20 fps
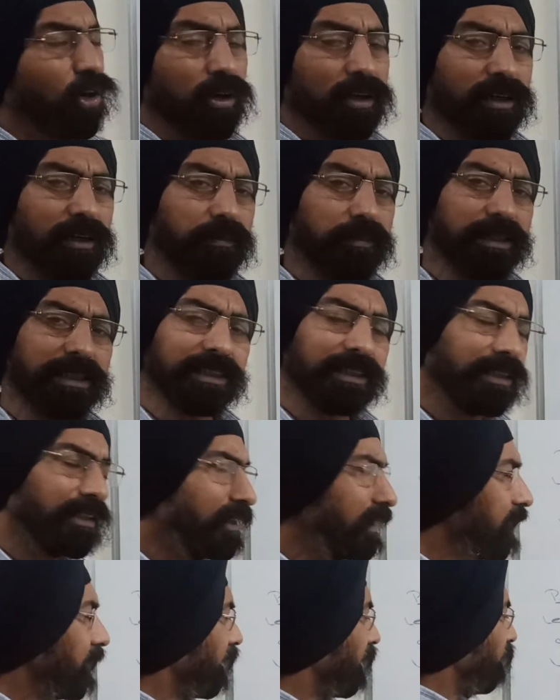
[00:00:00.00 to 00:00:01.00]
ordered means
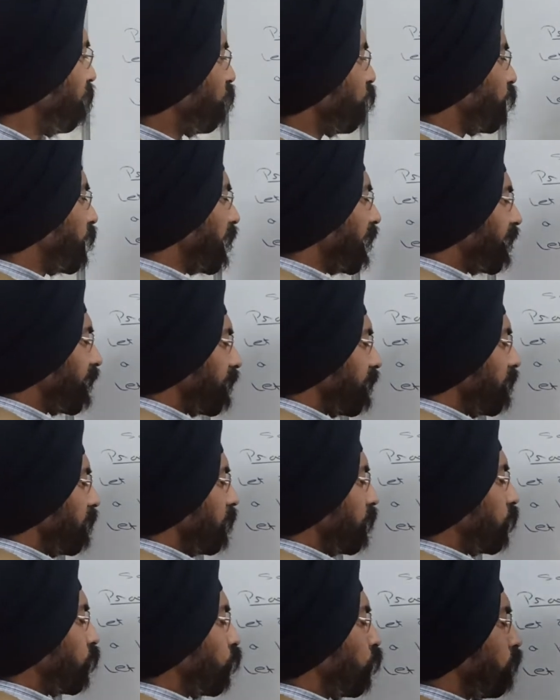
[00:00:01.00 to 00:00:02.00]
if you take
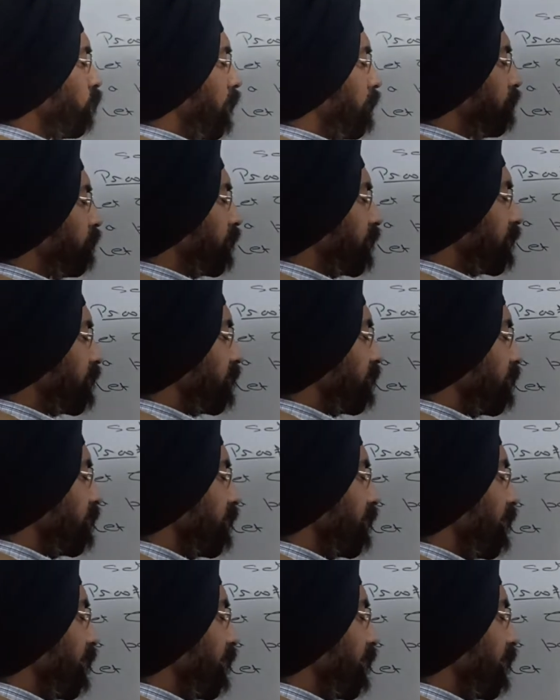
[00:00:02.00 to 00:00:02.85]
two members